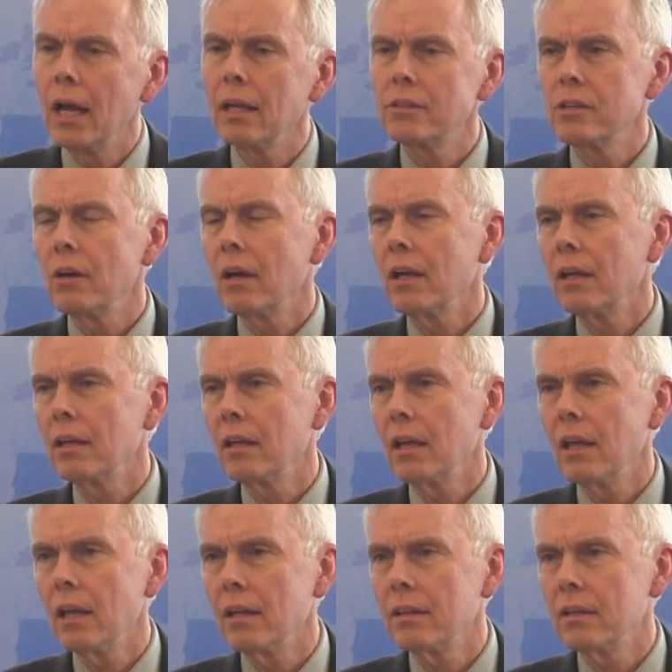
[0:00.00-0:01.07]
It's it,
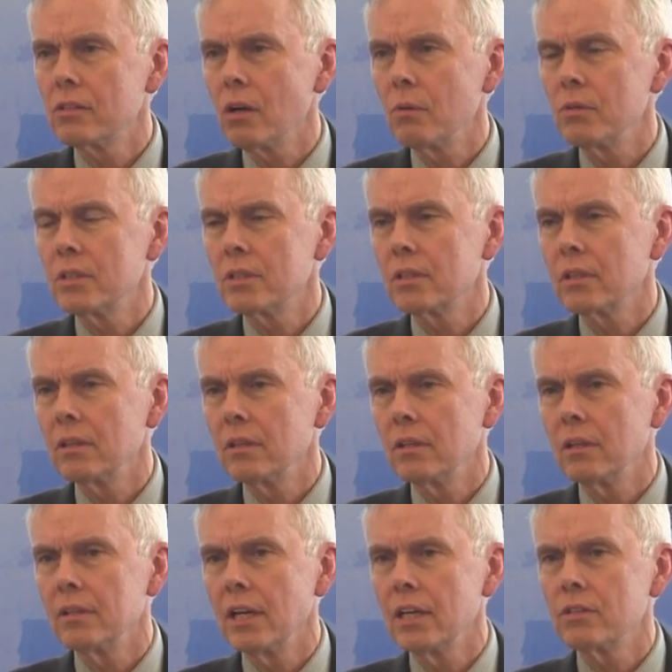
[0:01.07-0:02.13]
it, this always
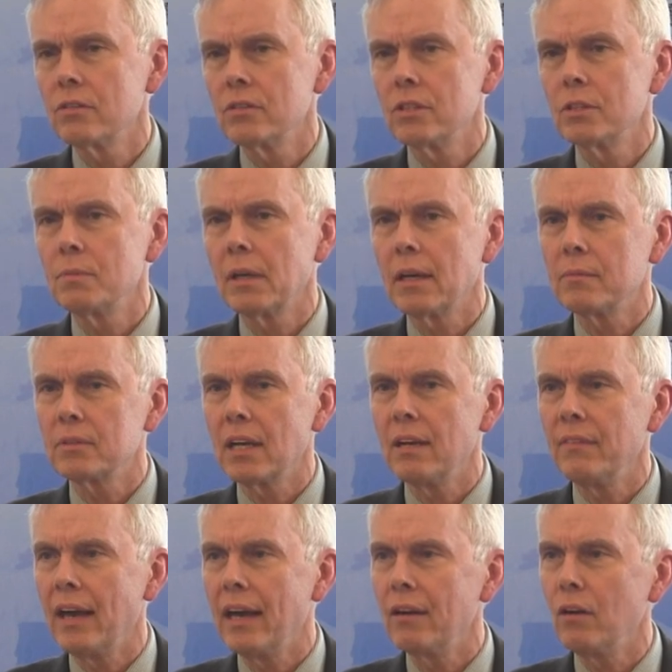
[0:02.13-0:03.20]
the danger is this becomes
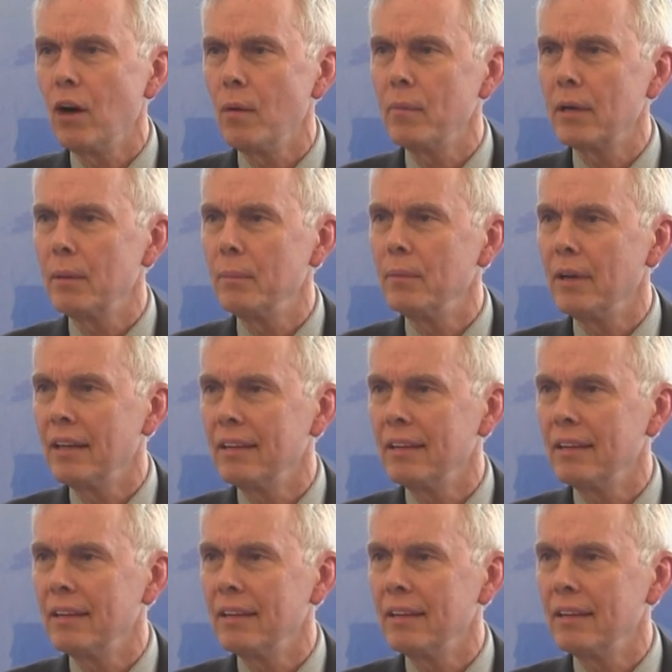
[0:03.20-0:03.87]
kind of ad hominem,